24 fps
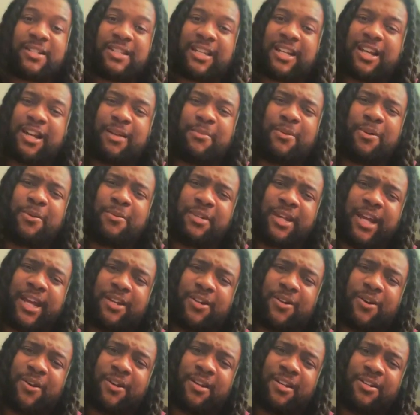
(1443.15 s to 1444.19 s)
I was like, come on,
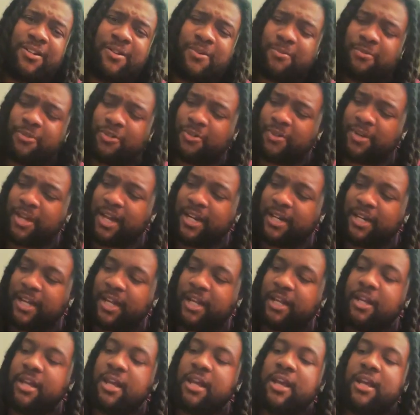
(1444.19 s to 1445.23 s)
daughter, don't do it like
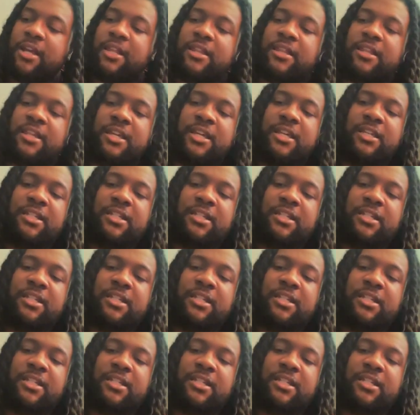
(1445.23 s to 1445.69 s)
that.